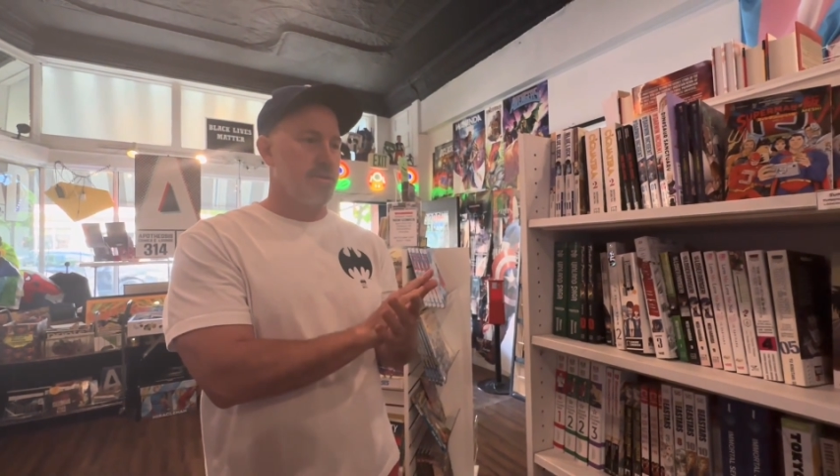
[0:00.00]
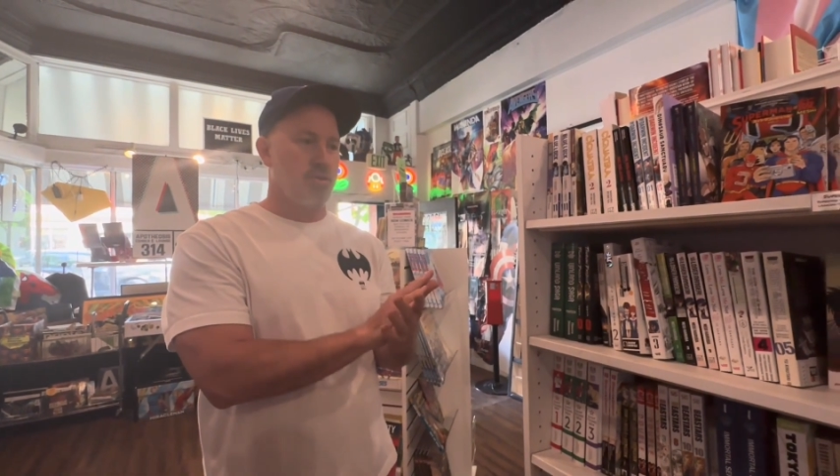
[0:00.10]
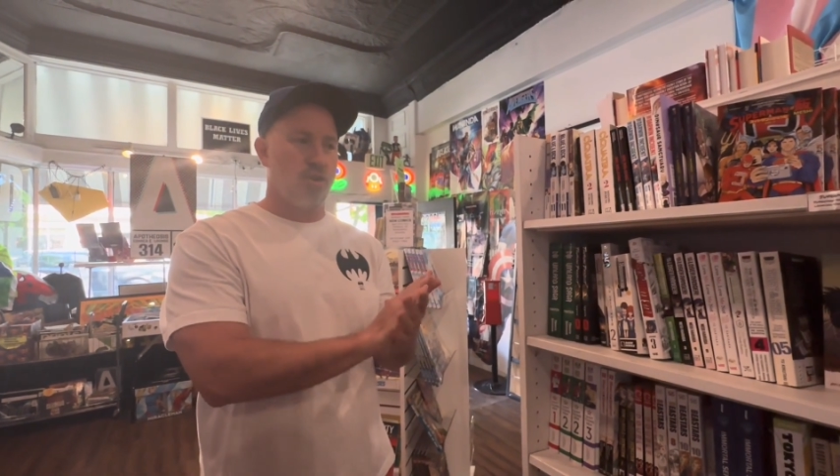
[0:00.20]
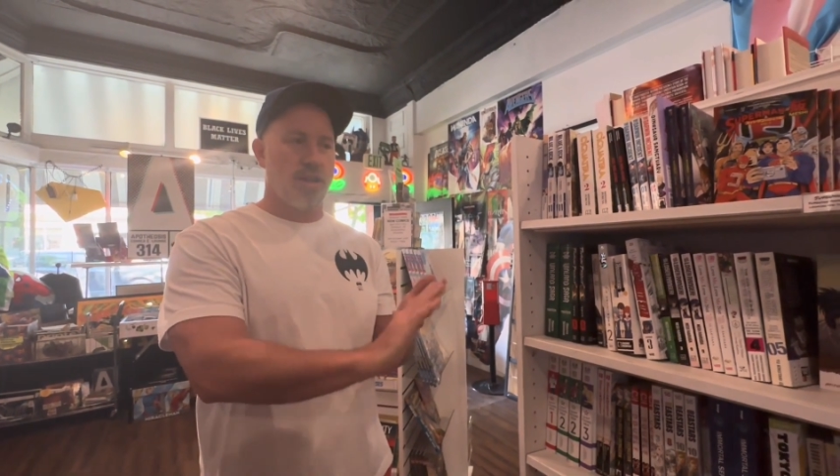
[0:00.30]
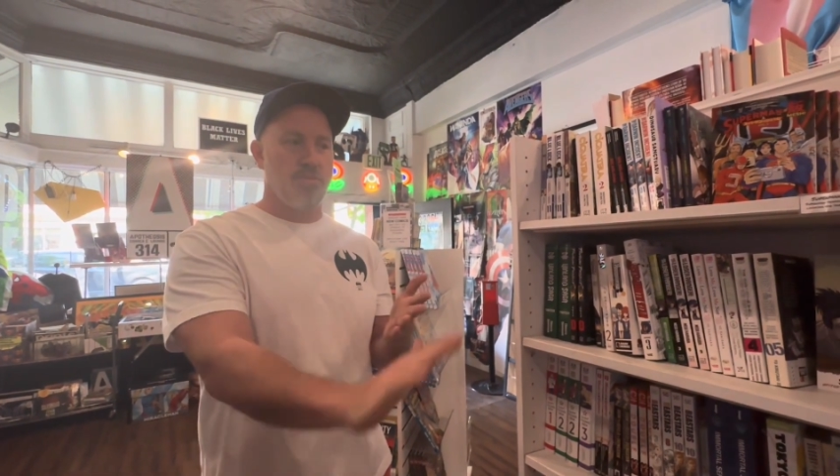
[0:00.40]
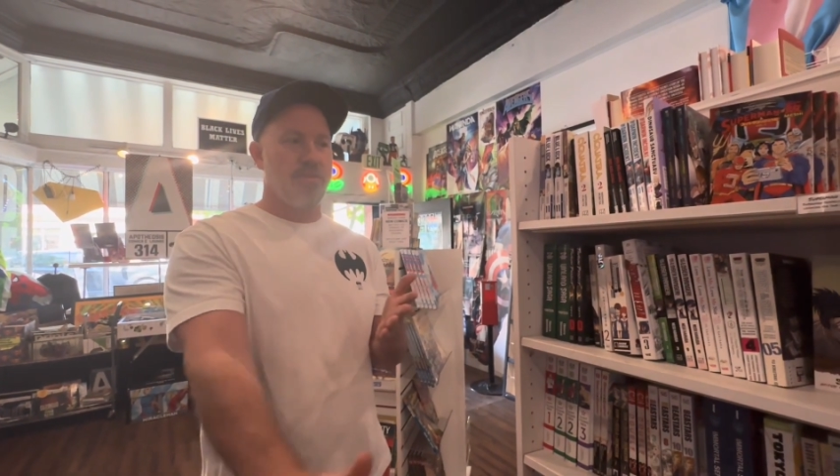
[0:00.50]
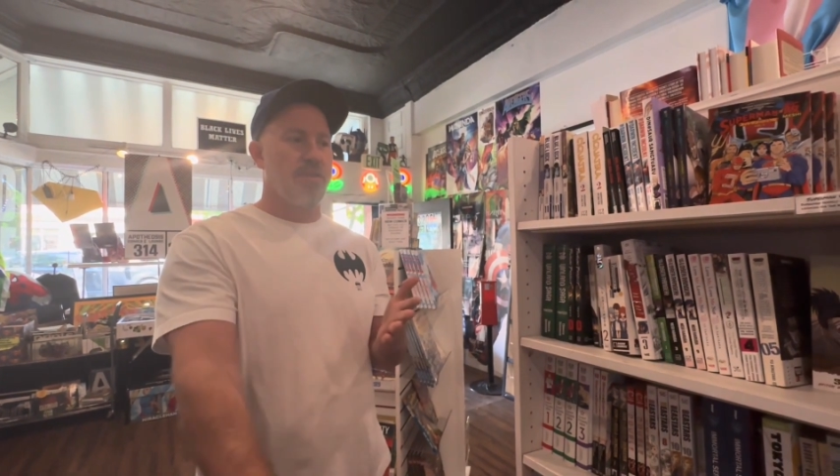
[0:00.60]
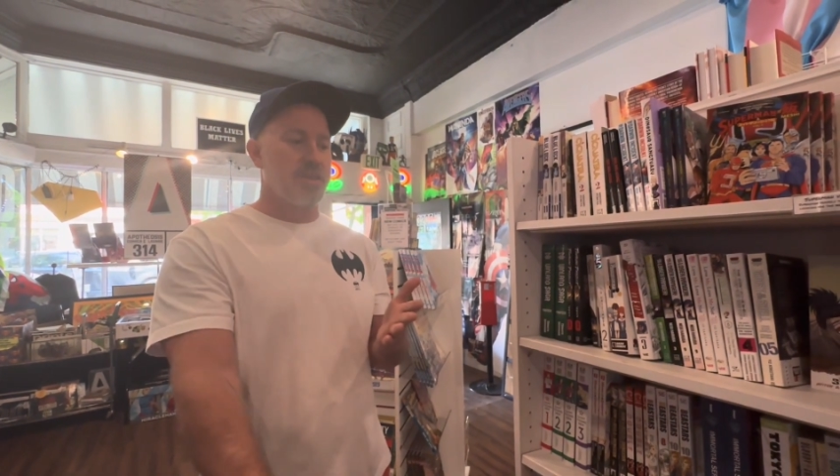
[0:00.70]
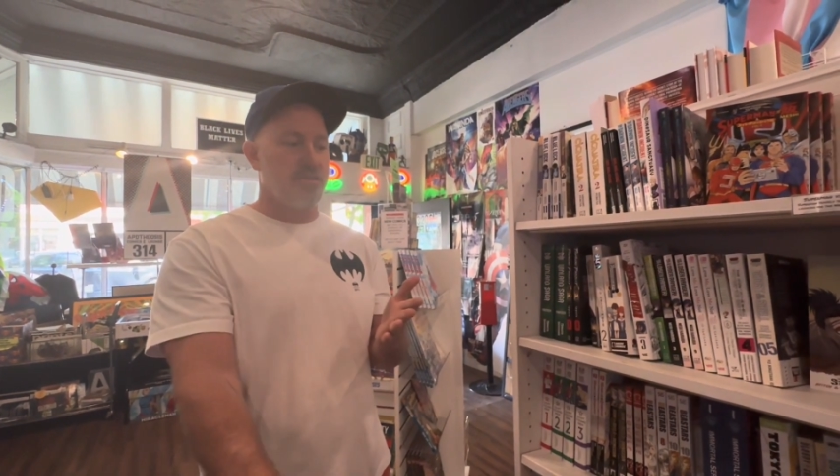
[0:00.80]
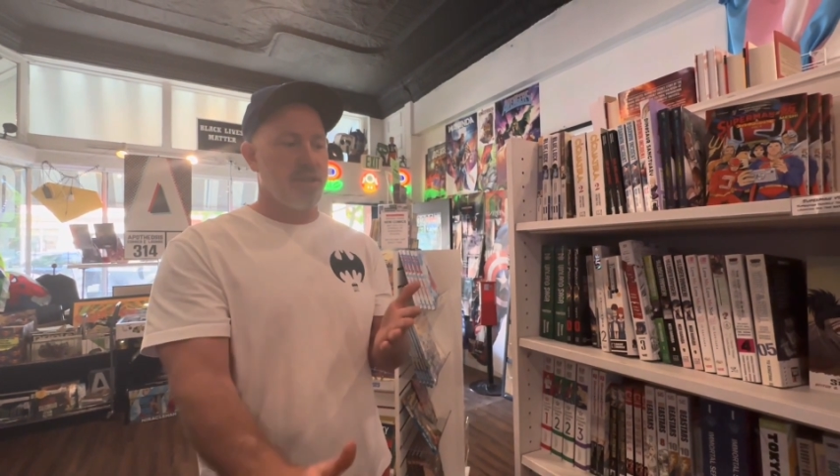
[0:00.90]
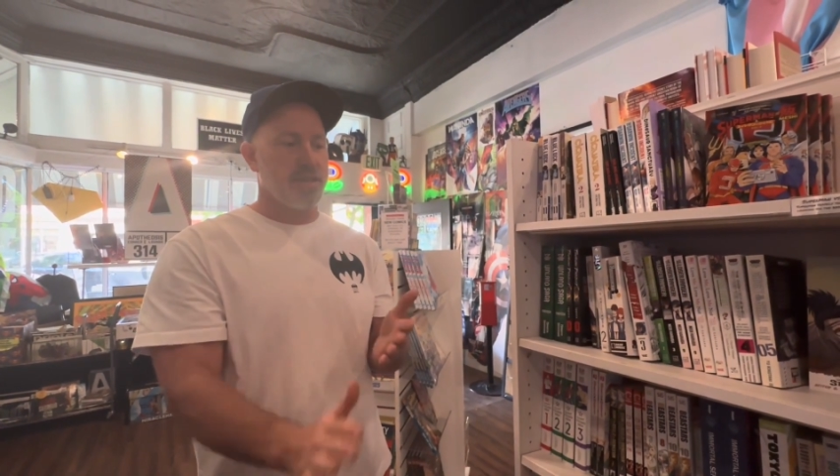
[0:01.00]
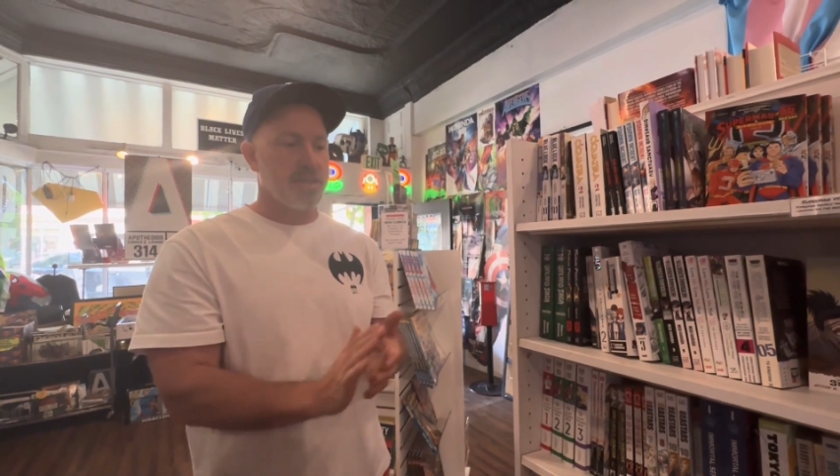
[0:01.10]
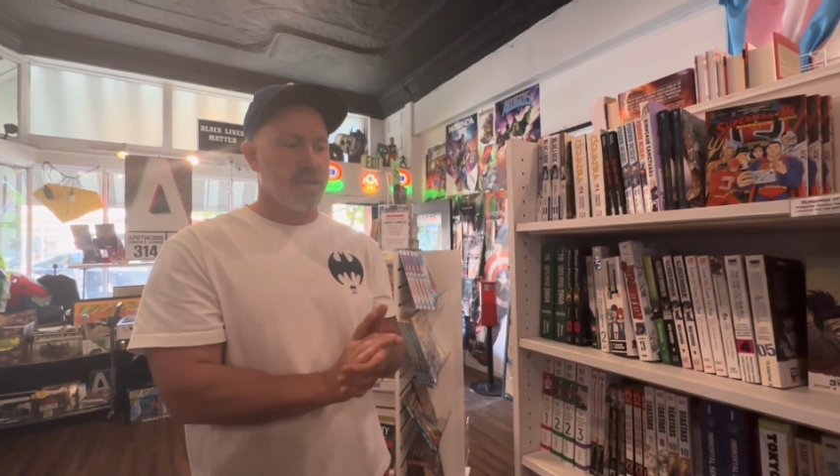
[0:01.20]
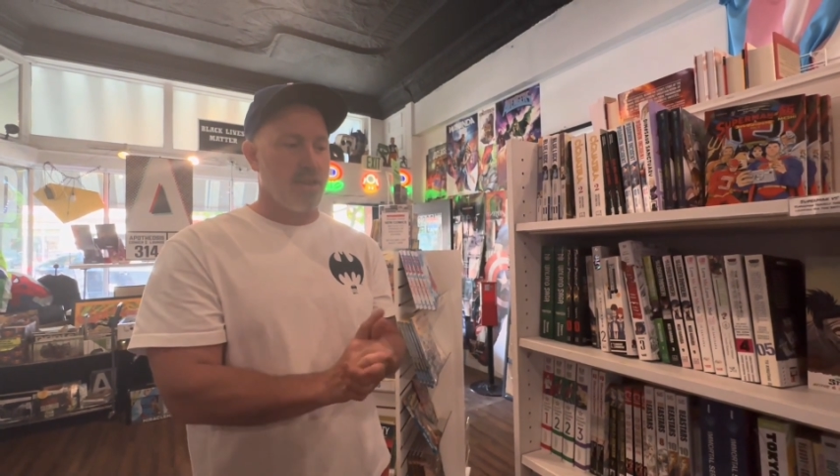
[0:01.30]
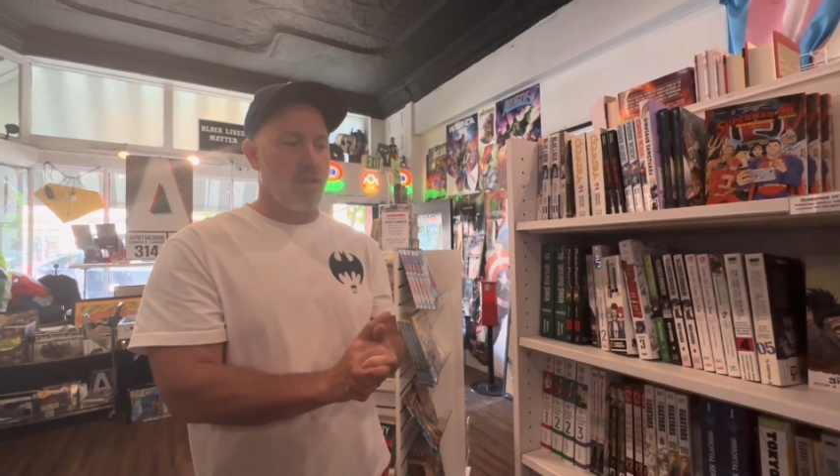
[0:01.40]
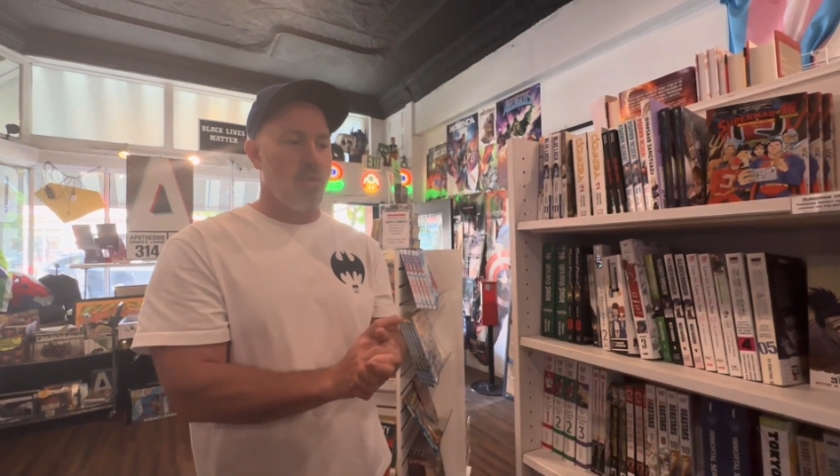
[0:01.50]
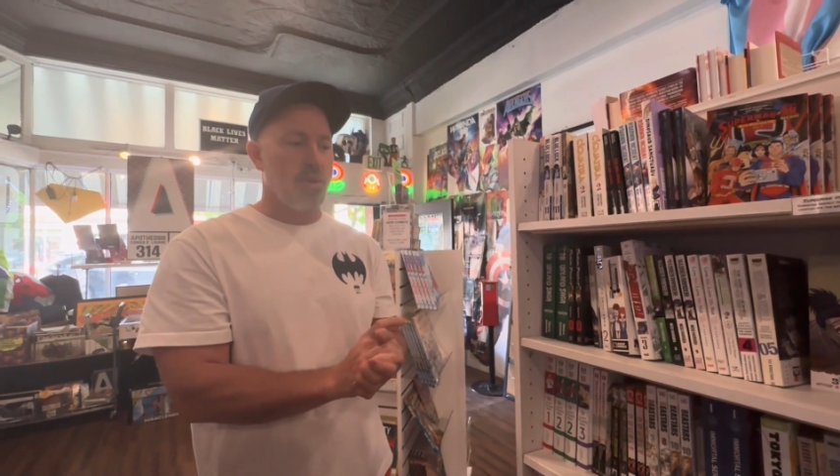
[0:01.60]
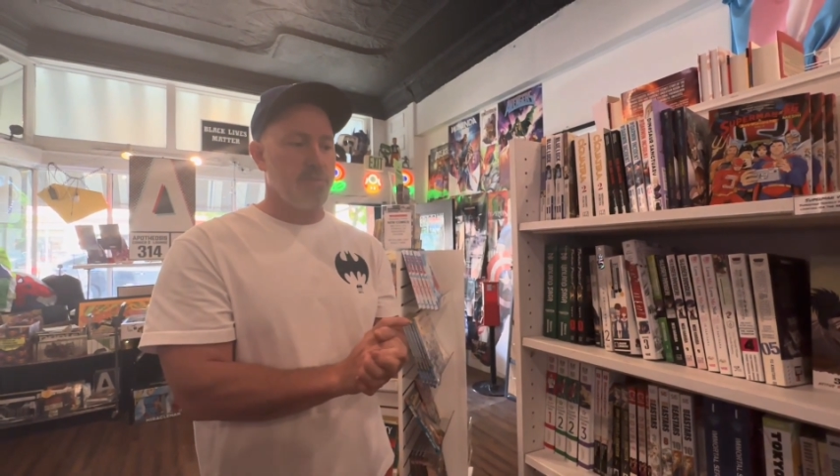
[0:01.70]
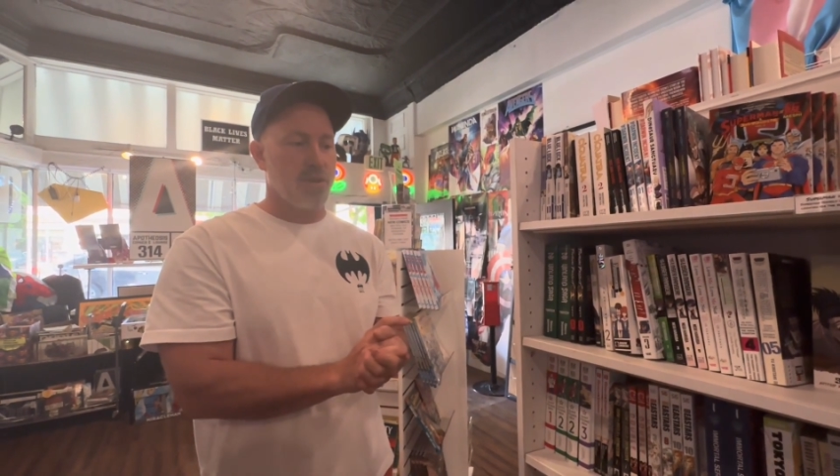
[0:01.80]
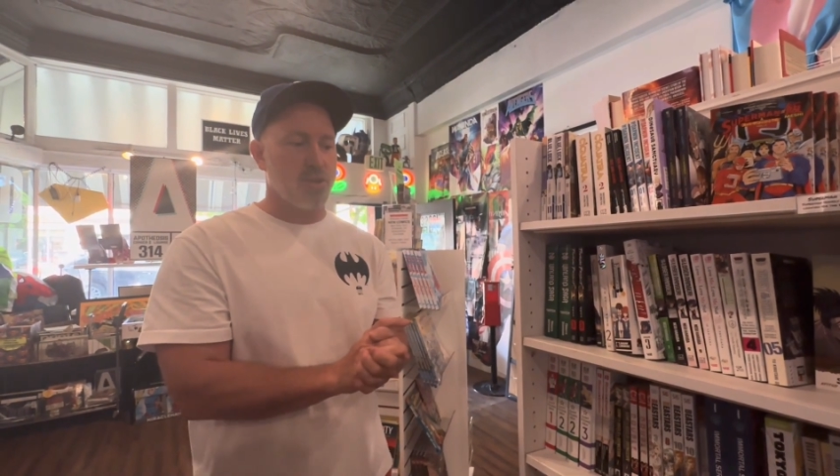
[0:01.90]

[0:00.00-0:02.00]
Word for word: try to move out the stuff that doesn't sell, always make